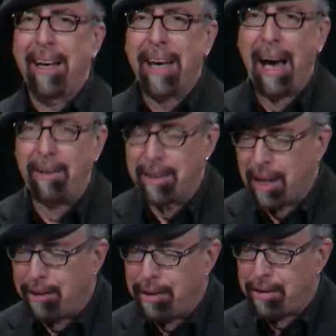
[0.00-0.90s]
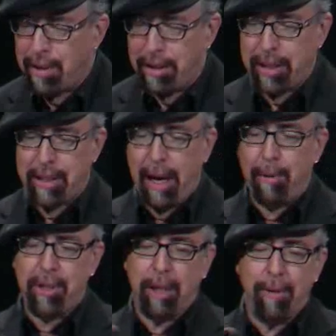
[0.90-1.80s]
countless hundreds of such
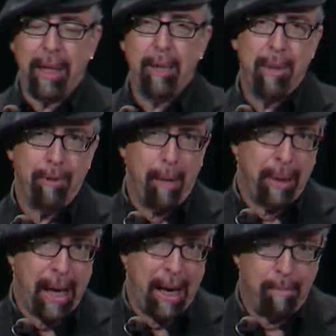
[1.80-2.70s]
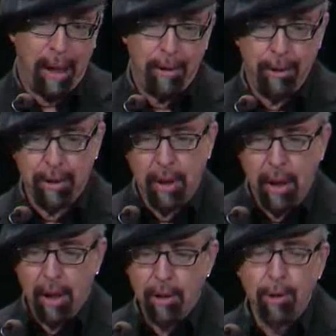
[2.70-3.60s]
examples that could readily be replicated by new,
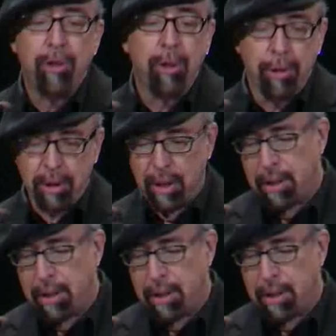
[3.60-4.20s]
new students and